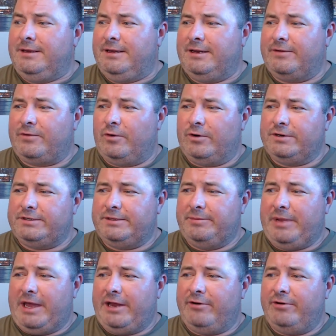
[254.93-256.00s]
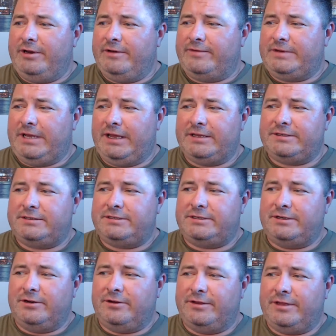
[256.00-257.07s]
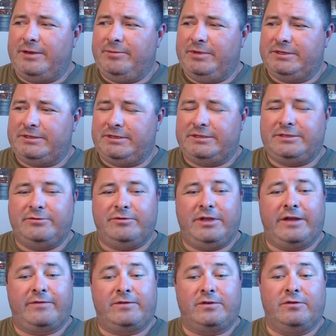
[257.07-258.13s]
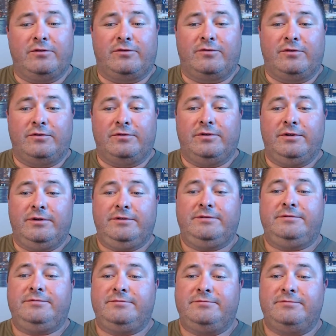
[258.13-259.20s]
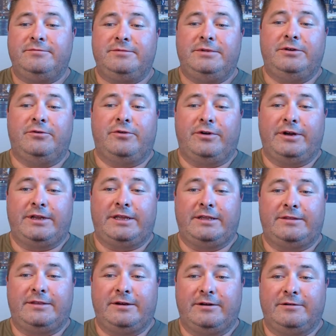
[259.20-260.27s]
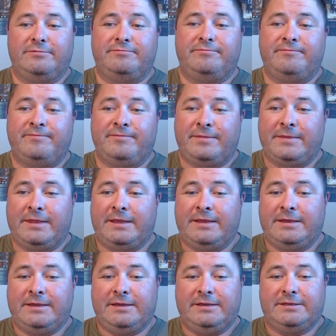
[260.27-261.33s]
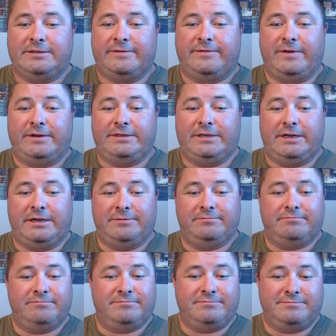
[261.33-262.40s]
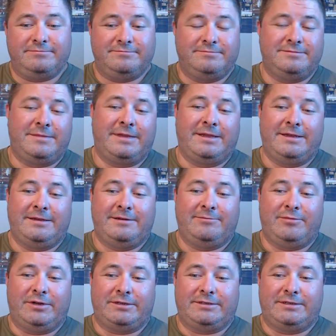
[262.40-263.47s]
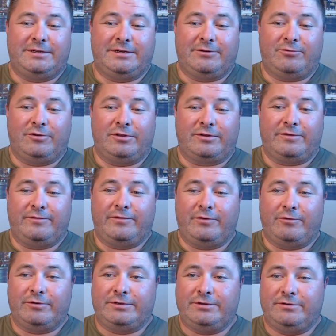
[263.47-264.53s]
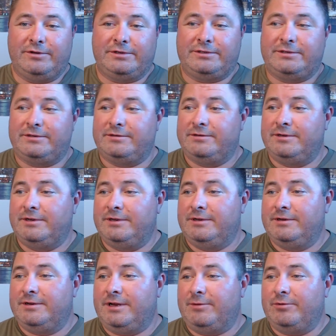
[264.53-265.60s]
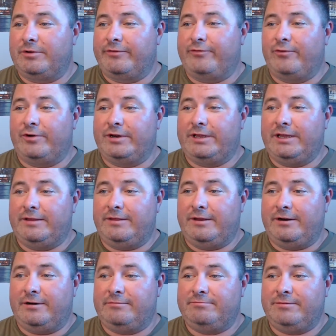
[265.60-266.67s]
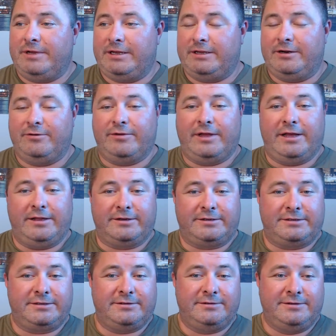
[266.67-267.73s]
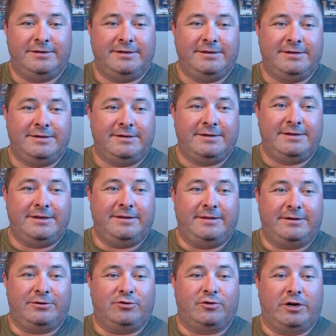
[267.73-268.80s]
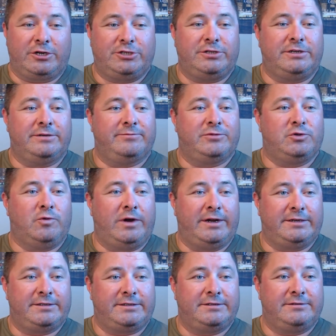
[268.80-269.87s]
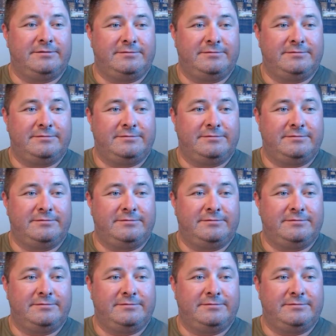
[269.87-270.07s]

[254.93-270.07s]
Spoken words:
And of course, the battery of tests and all that business that we have to go through in order to get there is a fun time. But we're looking forward to it. I'm looking forward to getting there, hanging out with Alex, and then crushing him twice.